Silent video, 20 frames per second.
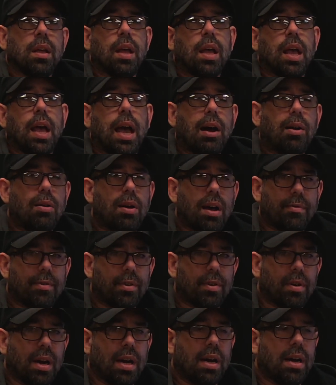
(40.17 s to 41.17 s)

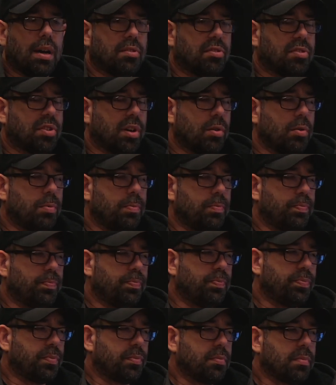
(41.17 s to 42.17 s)
However, so
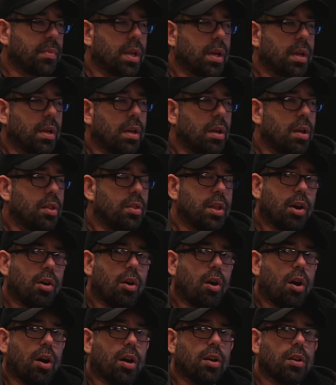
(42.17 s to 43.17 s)
there
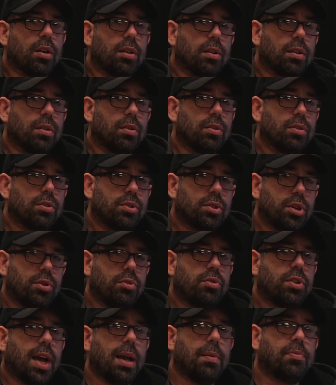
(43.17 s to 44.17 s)
are two
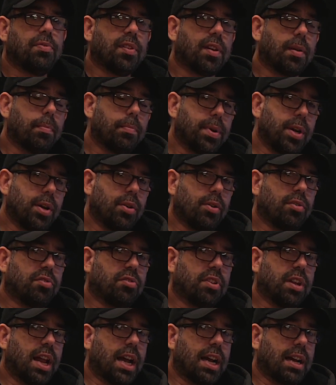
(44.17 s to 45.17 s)
types of computers
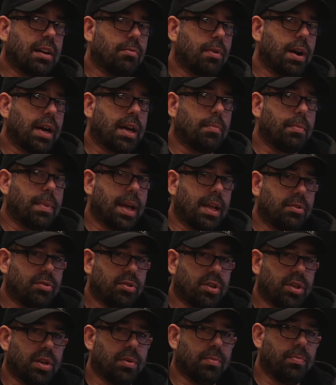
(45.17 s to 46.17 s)
that I can recommend to
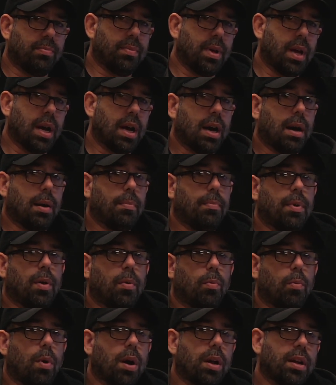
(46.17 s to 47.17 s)
you.
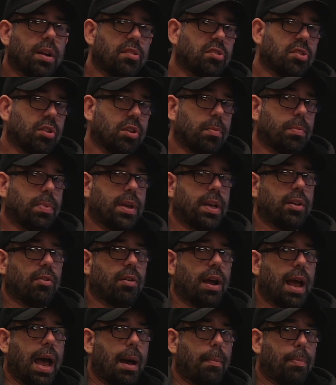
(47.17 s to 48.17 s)
One is going to be your
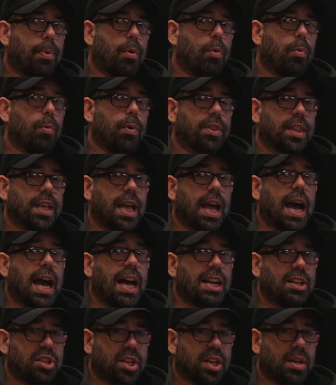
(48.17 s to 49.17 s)
Apple with the i
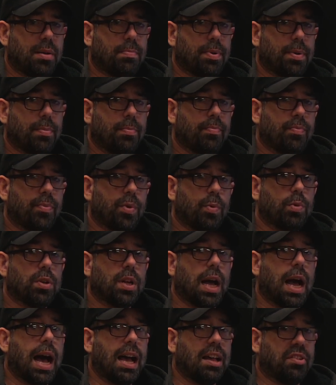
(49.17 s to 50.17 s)
chip, with
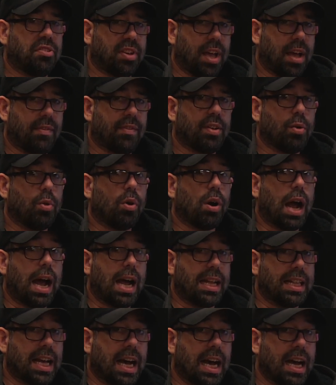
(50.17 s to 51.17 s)
i7 or
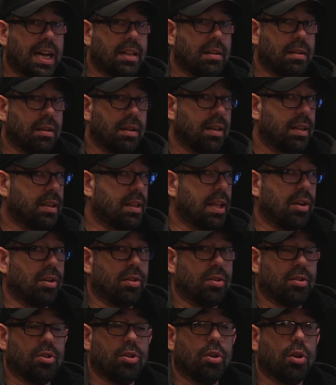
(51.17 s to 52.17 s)
i9.
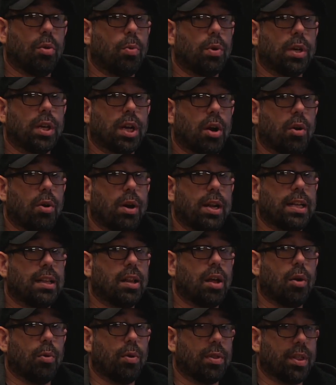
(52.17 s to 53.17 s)
You don't want to go any
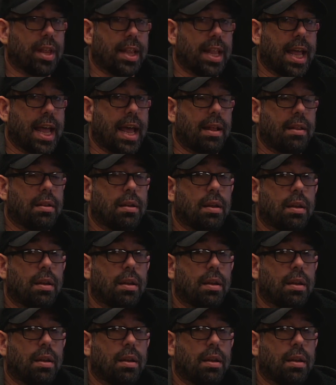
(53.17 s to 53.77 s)
lower than that.